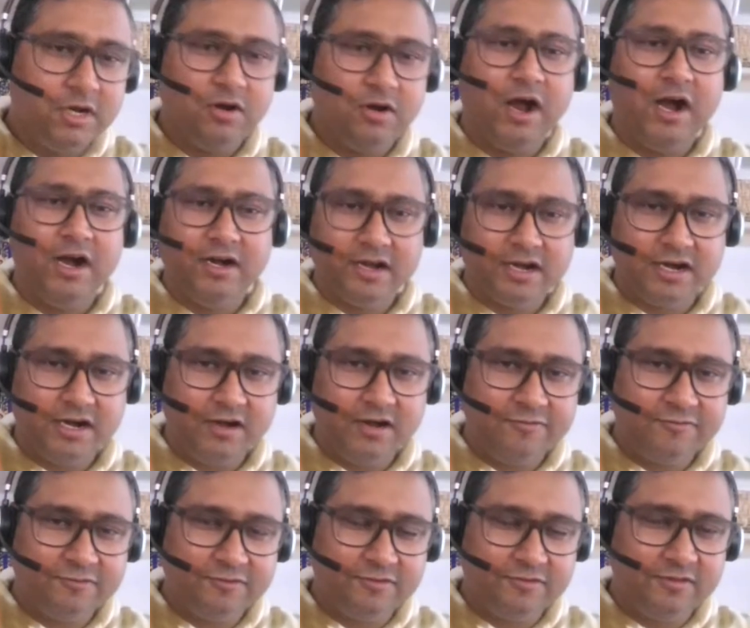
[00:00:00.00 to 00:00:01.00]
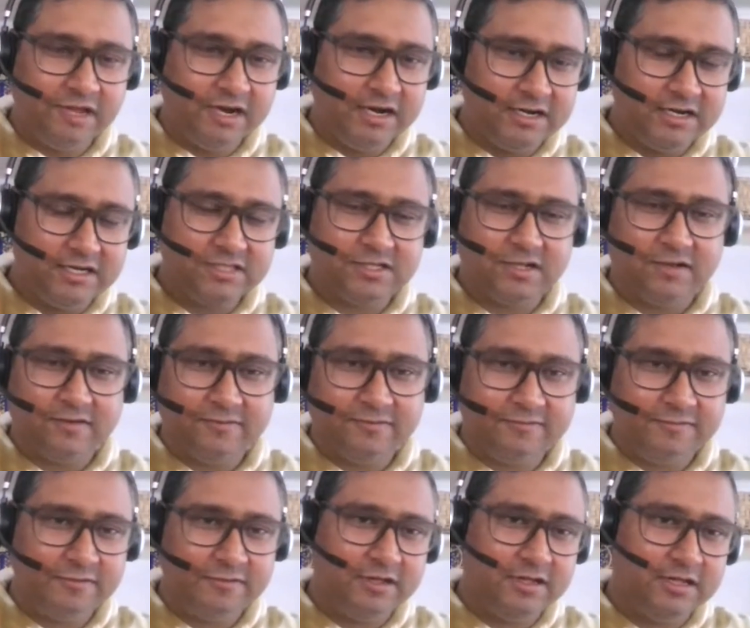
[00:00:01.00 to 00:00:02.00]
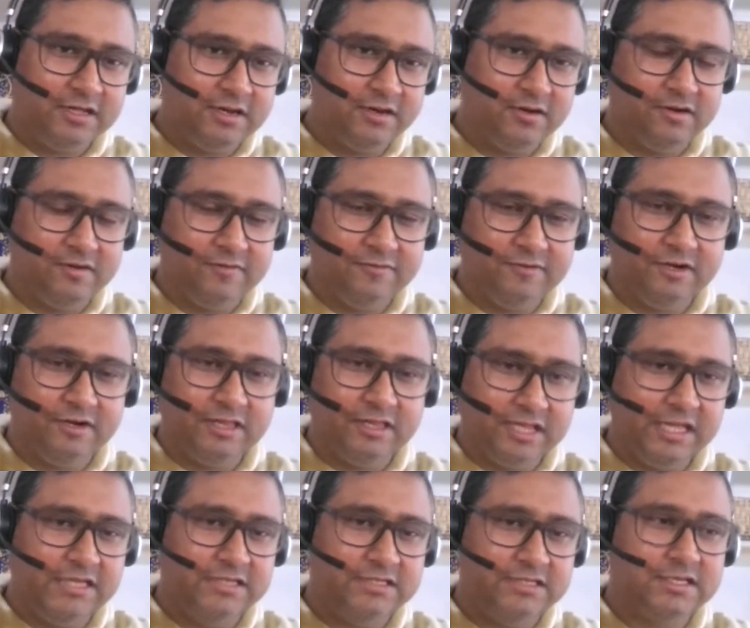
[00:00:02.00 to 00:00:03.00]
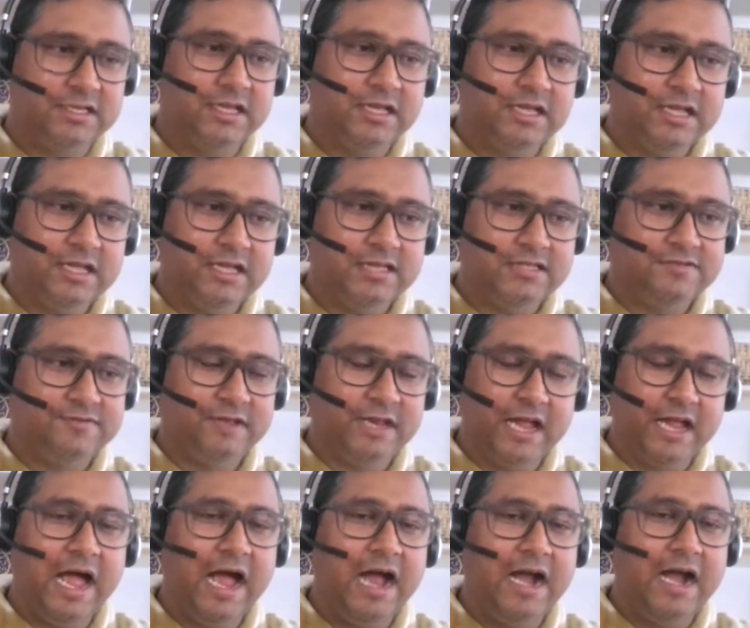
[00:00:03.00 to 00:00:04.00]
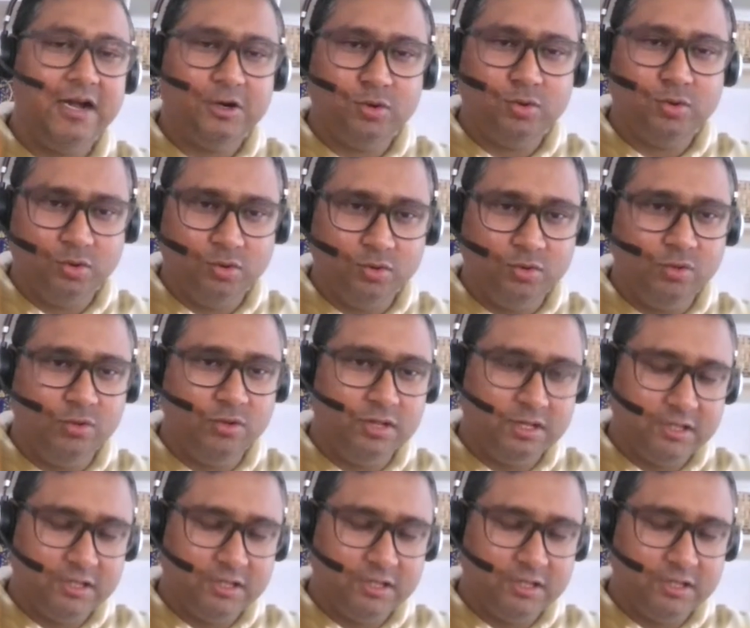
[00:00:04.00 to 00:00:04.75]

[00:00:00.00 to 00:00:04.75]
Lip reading: hundreds of different things, it's very hard to